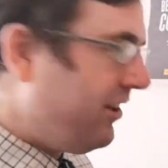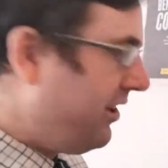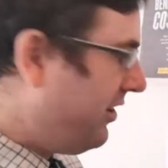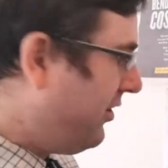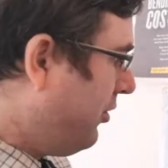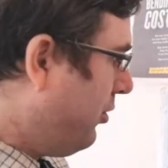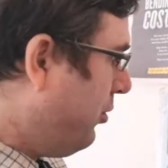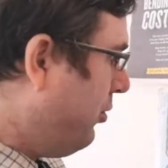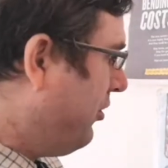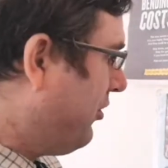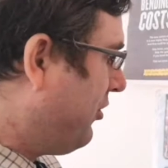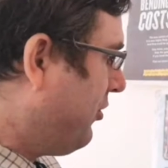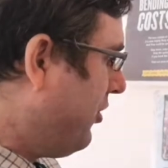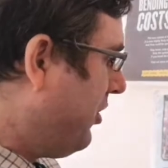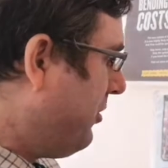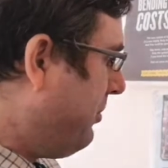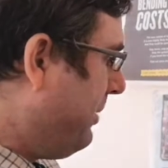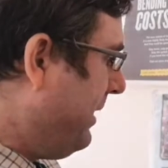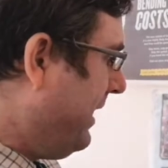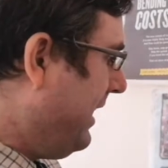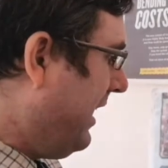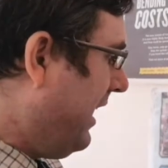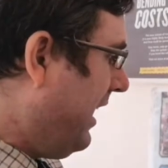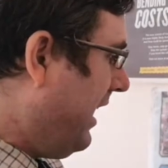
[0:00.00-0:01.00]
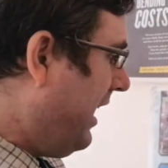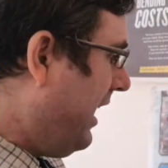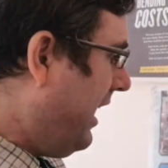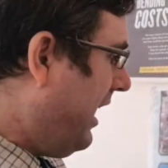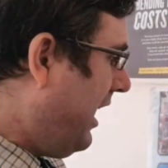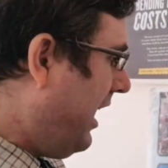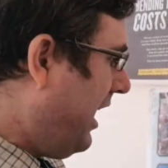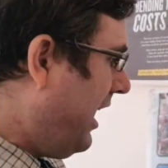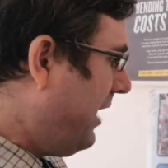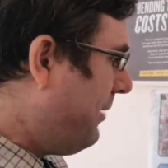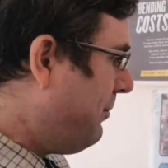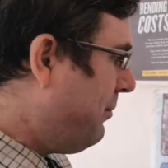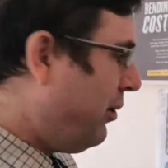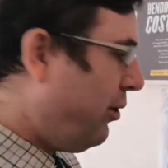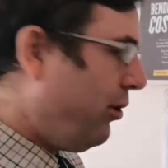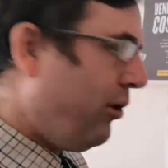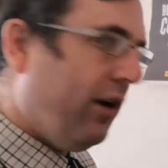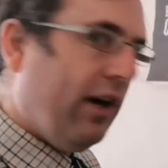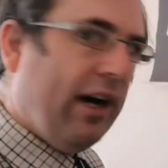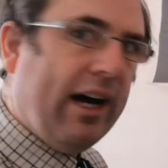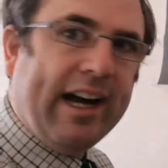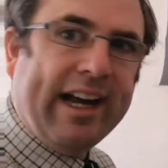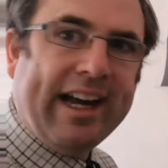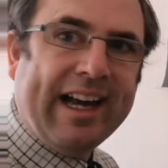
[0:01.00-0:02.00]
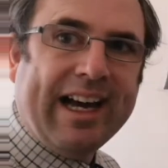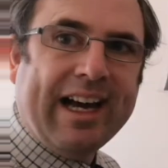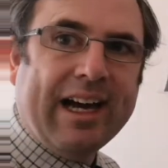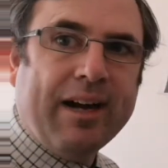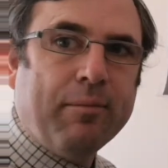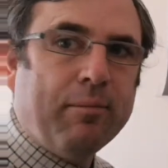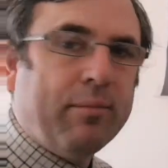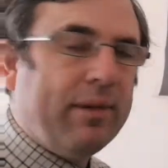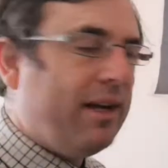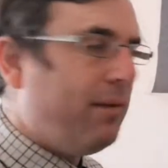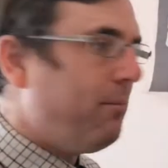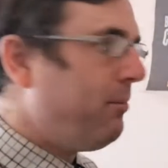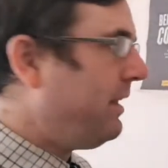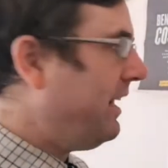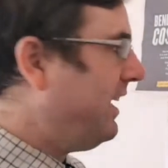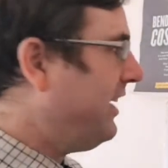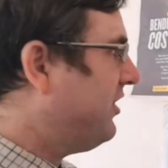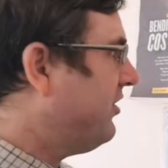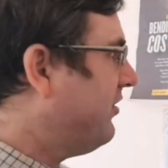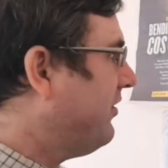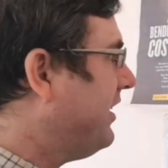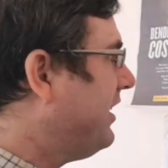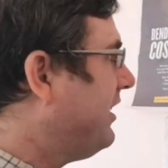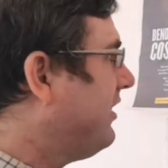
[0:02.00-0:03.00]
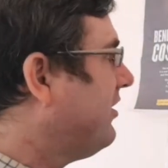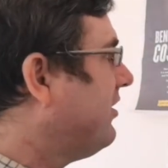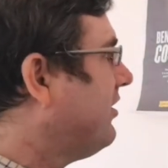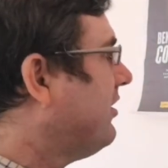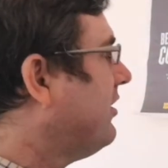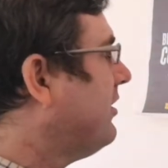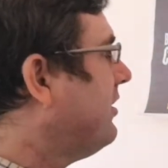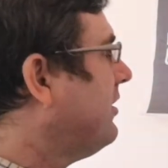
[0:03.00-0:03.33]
It's always going to be I'm or I am in place of it.